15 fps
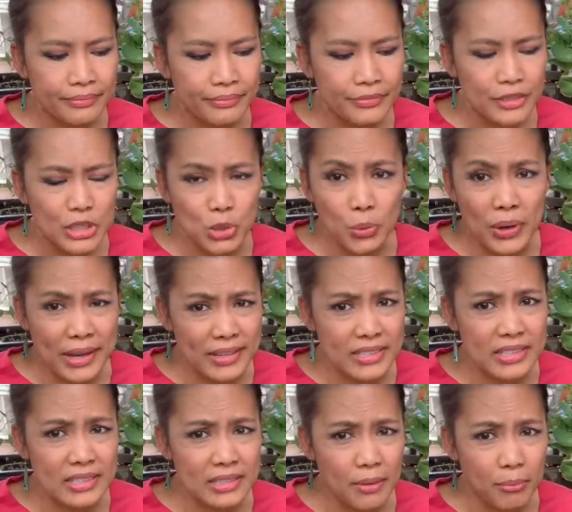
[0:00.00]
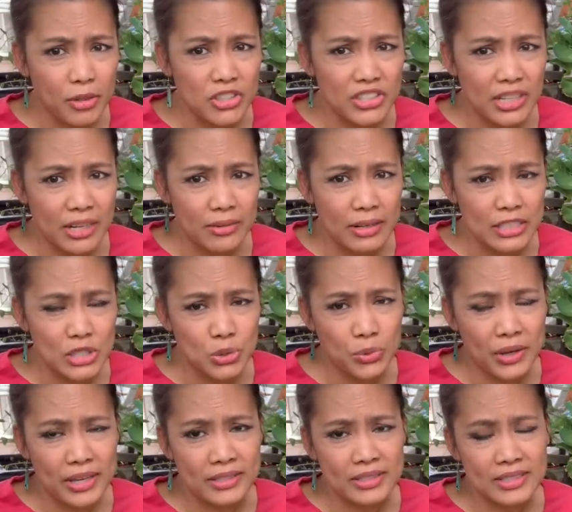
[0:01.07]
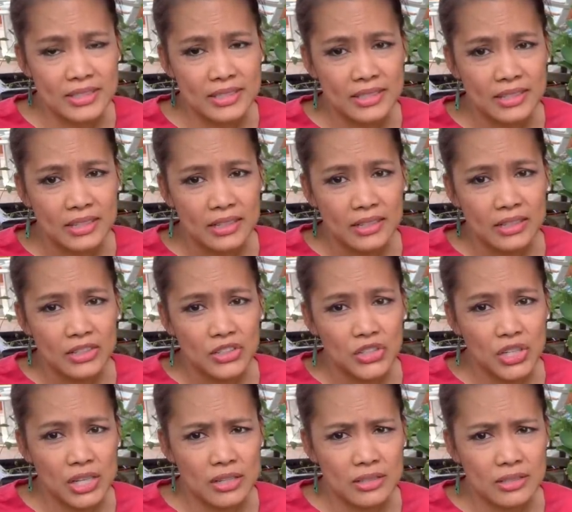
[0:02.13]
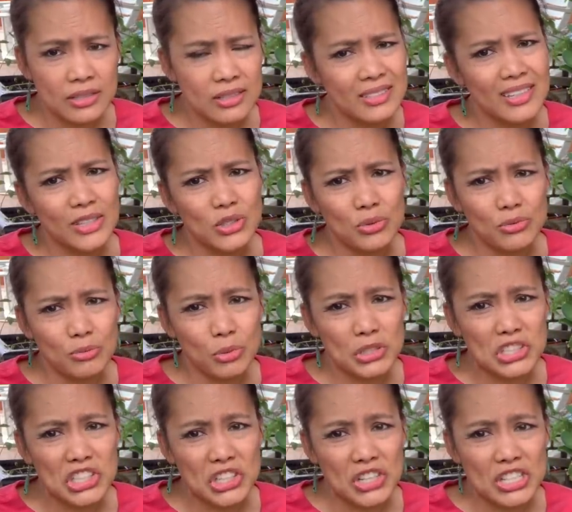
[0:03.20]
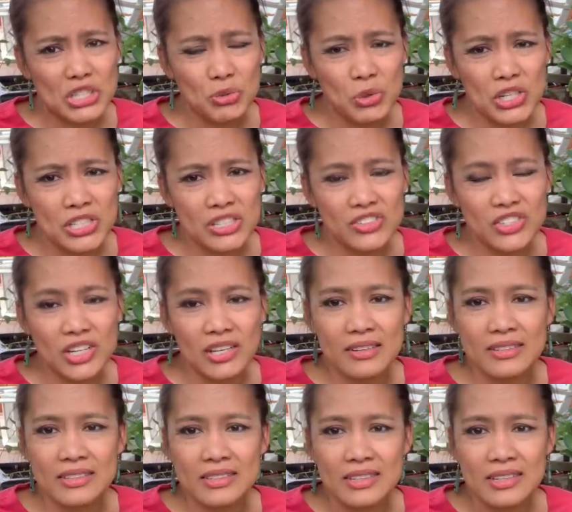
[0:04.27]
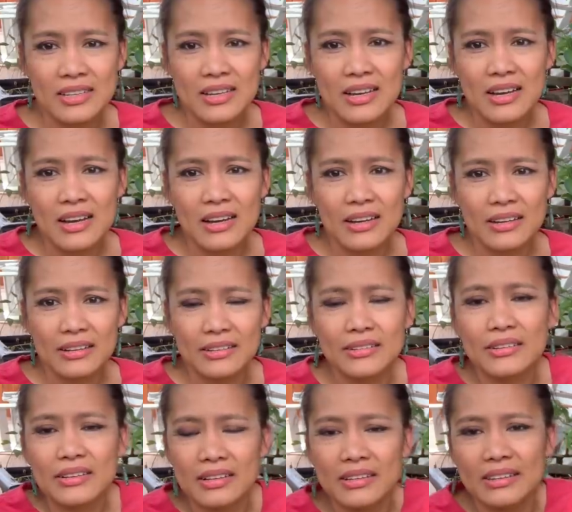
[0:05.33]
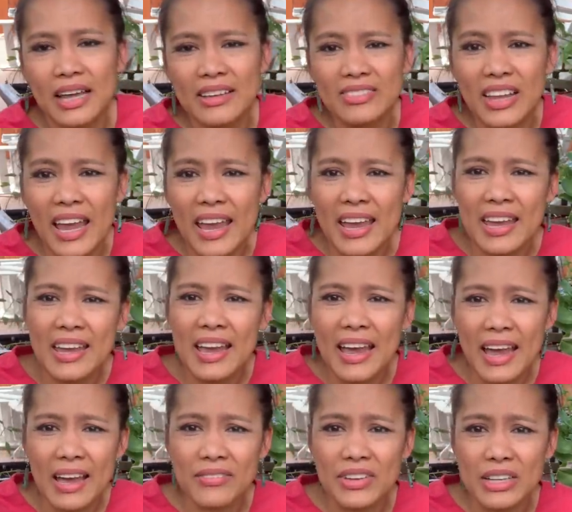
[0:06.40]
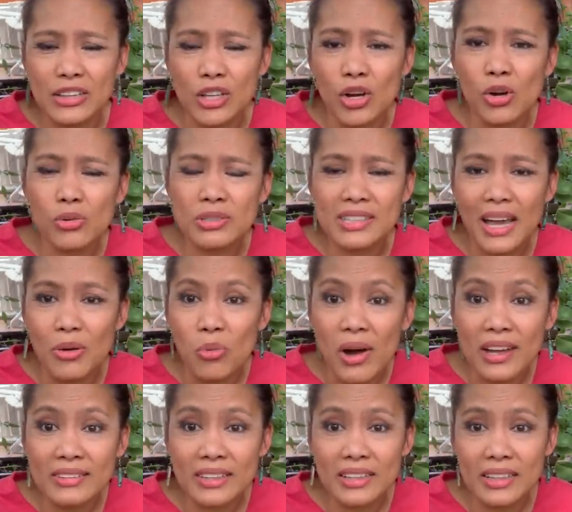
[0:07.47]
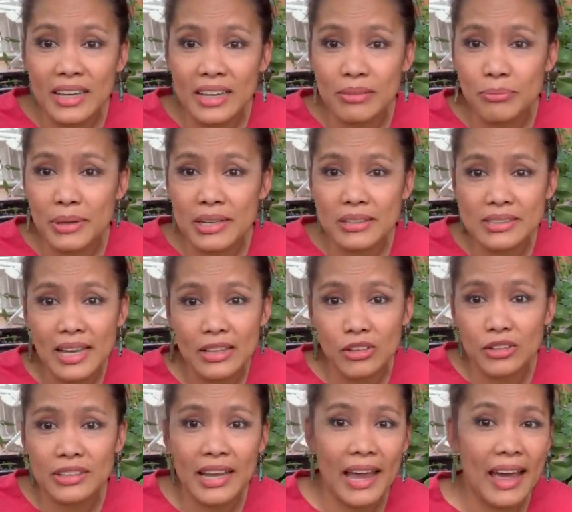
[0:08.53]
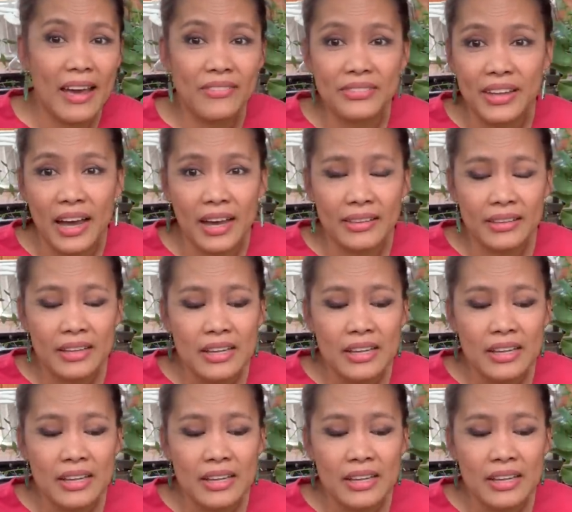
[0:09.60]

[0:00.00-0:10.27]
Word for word: Swiss Monstera Swiss cheese is it Monstera Swiss cheese that they have in Lowe's. I wanted it because I don't have that.